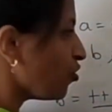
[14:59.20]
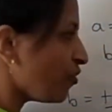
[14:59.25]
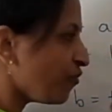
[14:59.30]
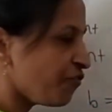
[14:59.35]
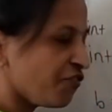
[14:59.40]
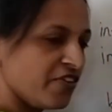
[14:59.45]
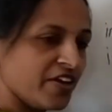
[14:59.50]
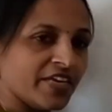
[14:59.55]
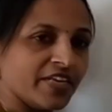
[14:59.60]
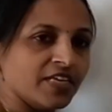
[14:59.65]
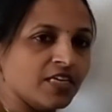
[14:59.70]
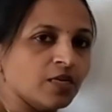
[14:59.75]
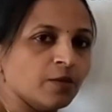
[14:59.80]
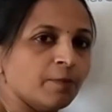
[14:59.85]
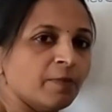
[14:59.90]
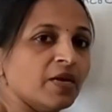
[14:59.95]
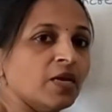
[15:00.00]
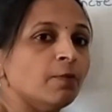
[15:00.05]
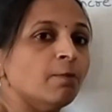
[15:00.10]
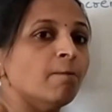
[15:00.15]
of
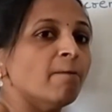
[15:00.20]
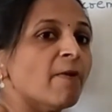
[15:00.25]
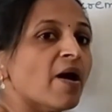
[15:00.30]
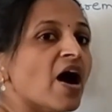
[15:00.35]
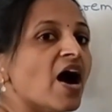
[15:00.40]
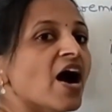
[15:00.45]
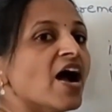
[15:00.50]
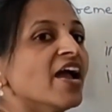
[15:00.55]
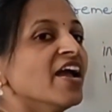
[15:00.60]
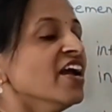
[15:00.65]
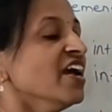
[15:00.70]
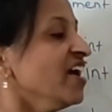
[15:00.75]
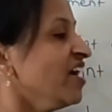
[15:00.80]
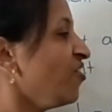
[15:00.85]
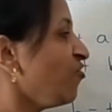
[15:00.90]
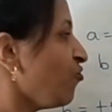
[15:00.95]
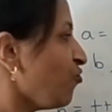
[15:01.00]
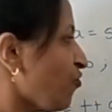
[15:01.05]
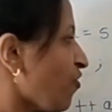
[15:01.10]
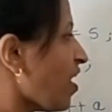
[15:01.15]
variable by
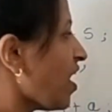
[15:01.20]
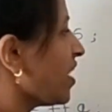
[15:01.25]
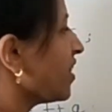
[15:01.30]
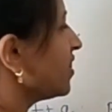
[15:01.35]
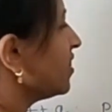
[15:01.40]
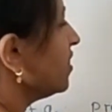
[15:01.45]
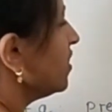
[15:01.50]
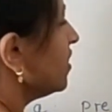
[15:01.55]
one